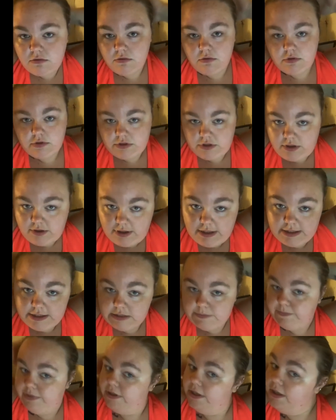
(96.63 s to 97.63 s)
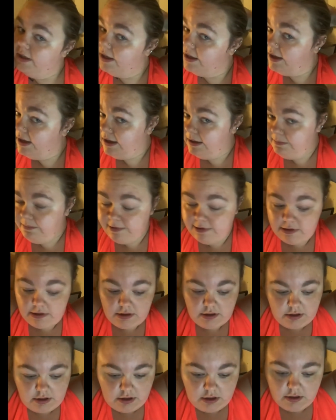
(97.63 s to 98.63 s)
So I just put up
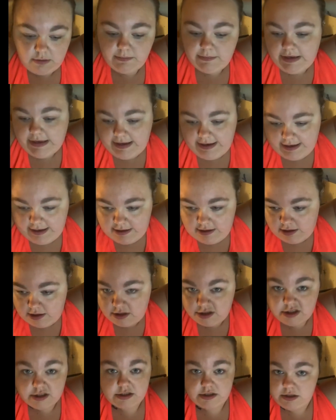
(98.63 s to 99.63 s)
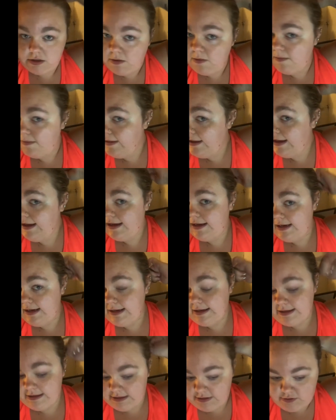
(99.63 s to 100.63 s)
my hair just so that I
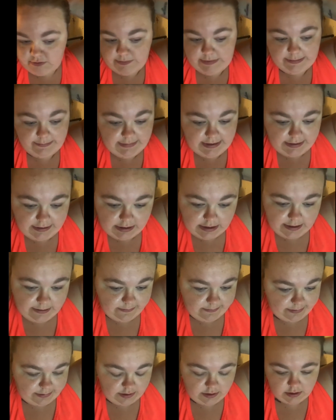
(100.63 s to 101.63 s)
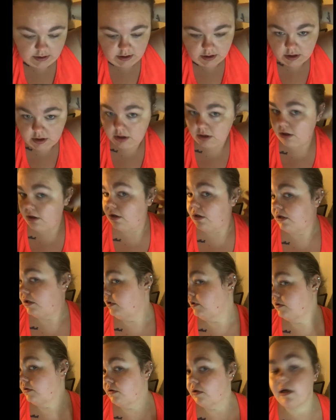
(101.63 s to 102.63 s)
can do my makeup.
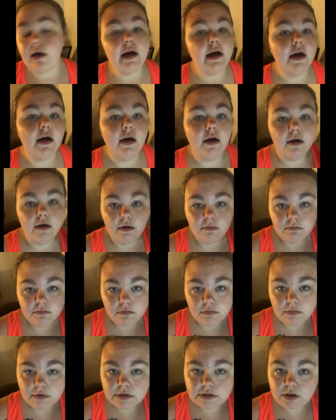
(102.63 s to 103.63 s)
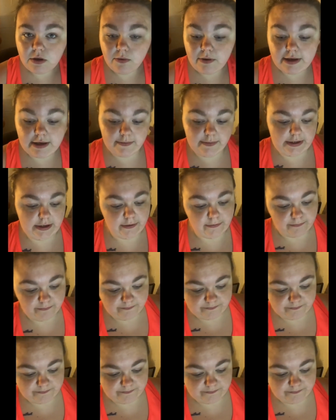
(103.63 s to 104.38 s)
So here we go.